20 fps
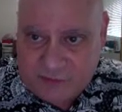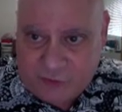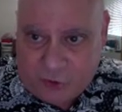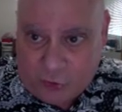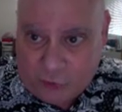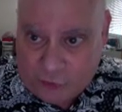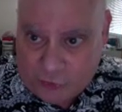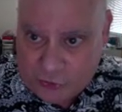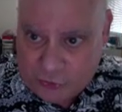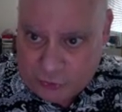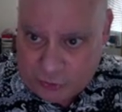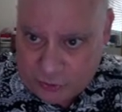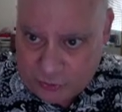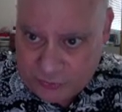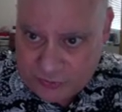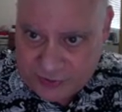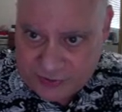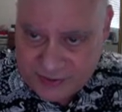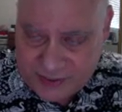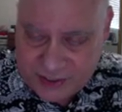overgrown
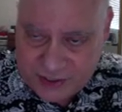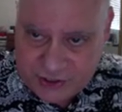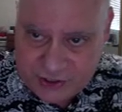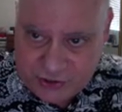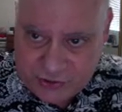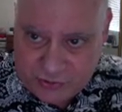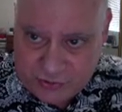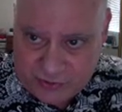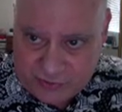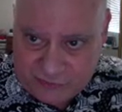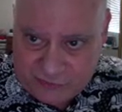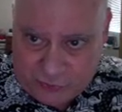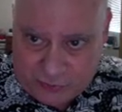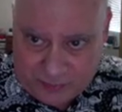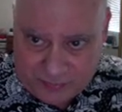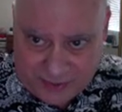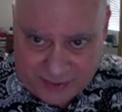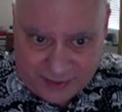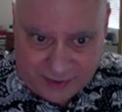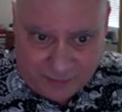their tissue and have
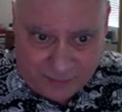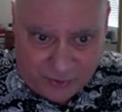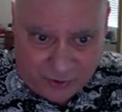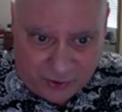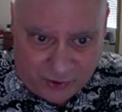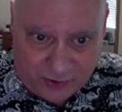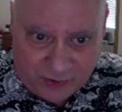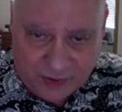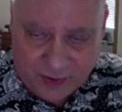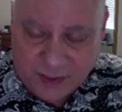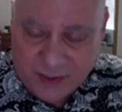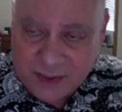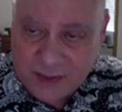formed like a ball,